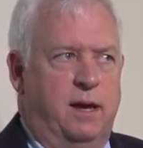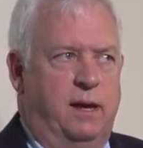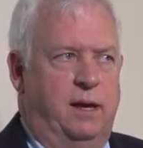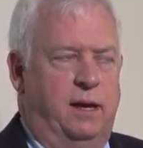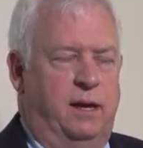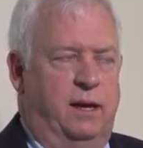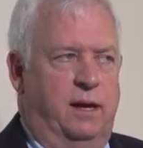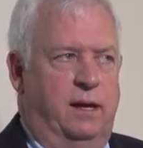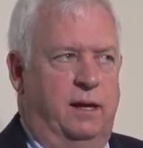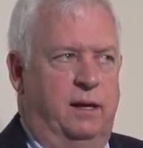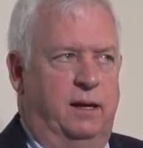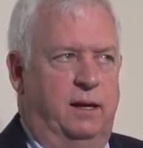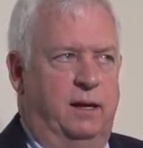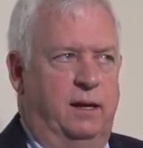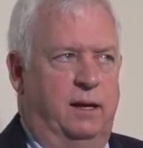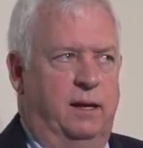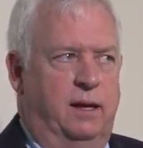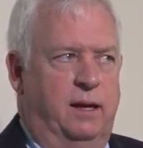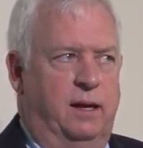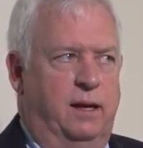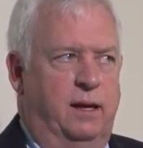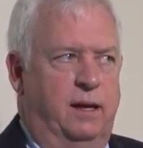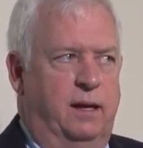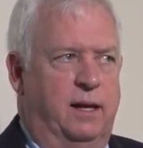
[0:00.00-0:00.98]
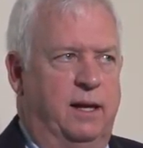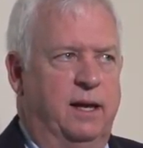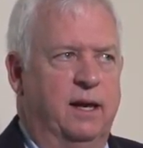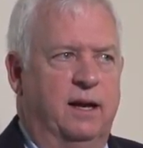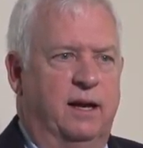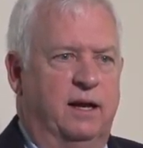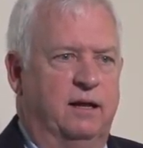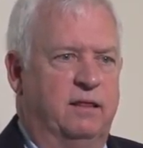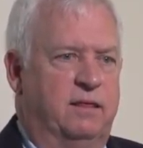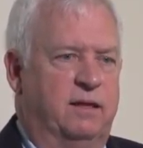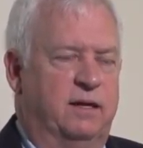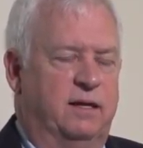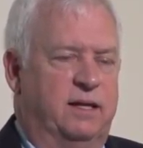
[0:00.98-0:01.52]
and again,
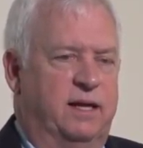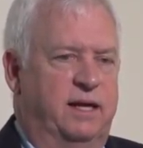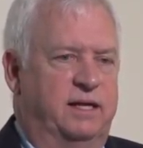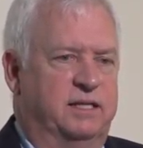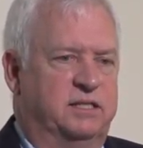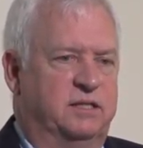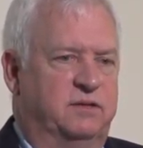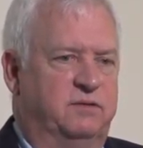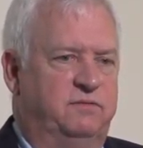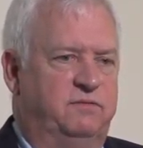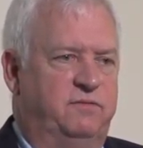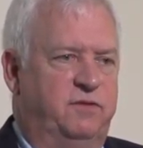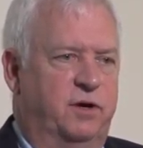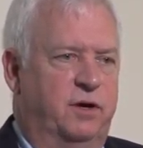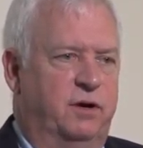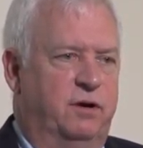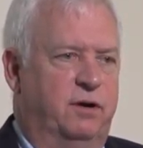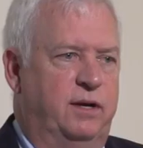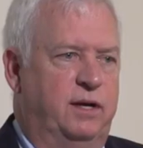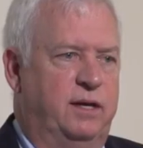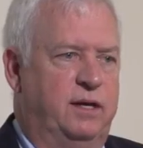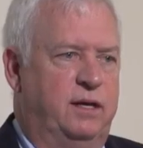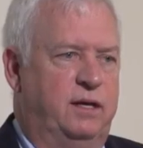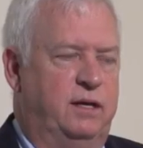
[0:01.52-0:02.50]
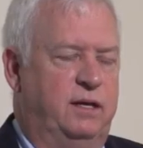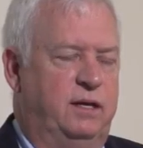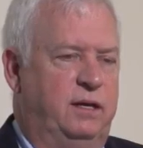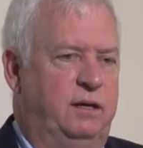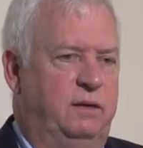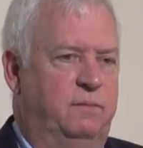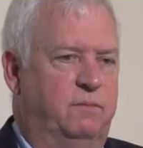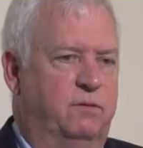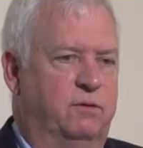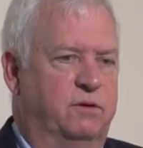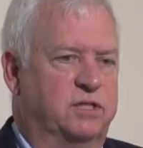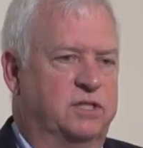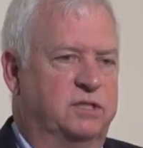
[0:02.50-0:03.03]
I think that's a very key
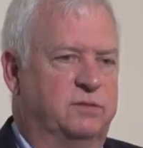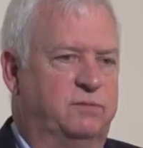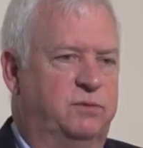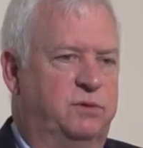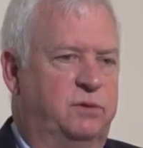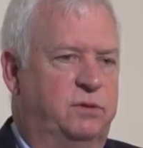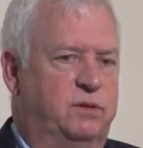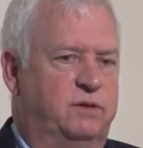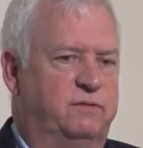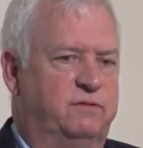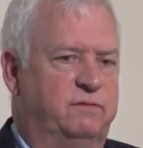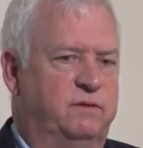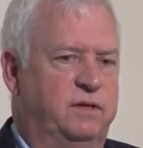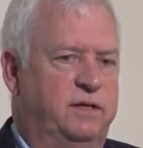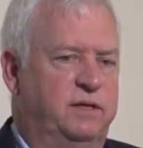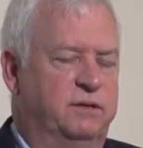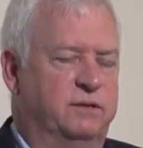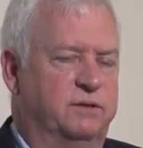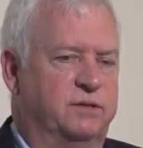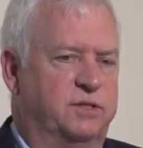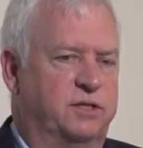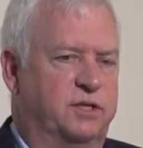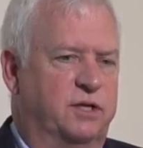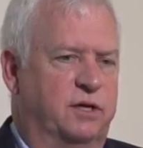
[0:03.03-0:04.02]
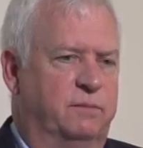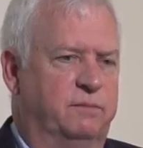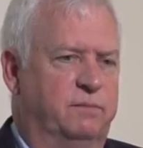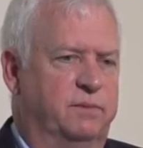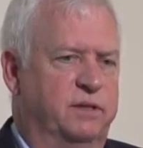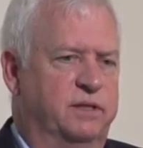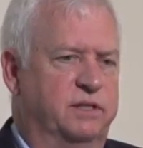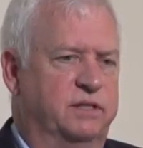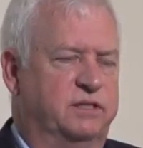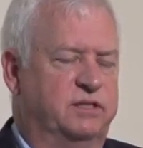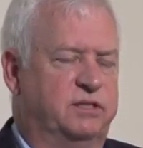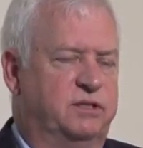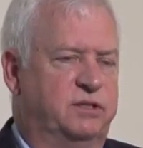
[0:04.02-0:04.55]
principle of leadership,
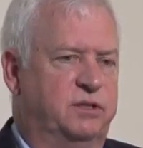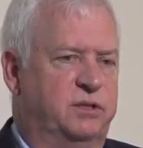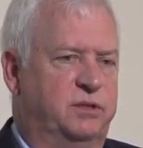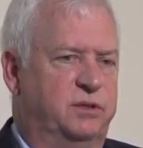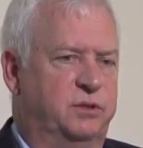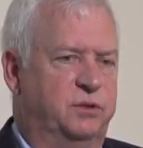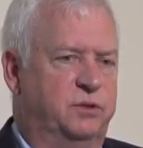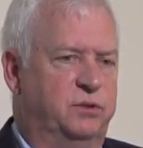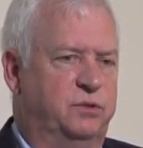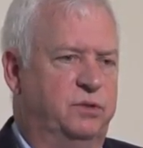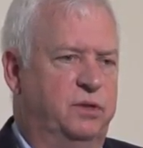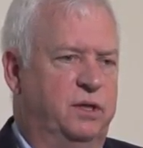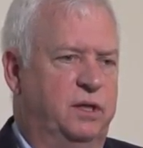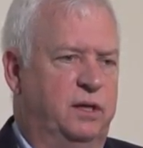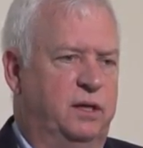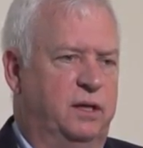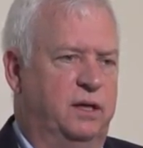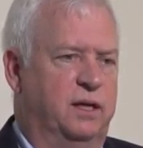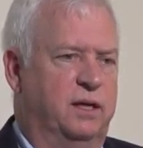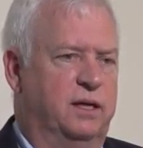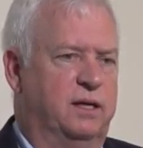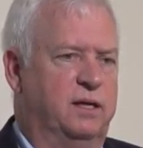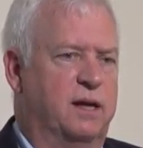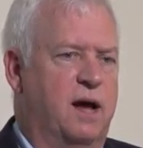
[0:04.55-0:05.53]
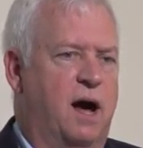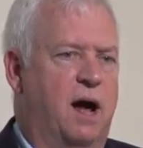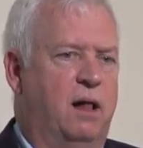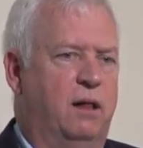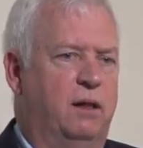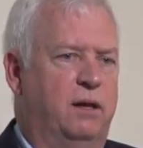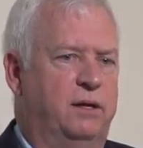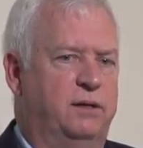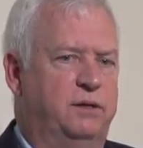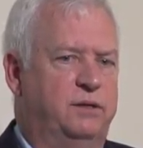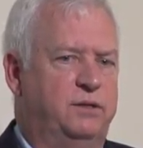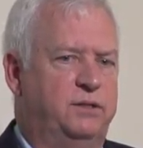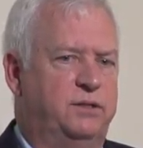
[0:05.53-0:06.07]
is to
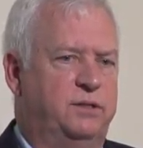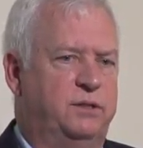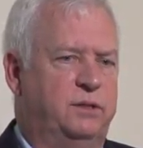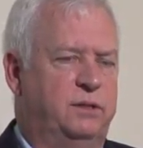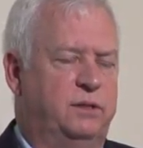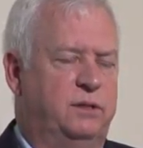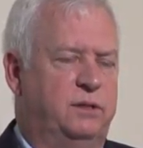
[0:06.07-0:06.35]
acknowledge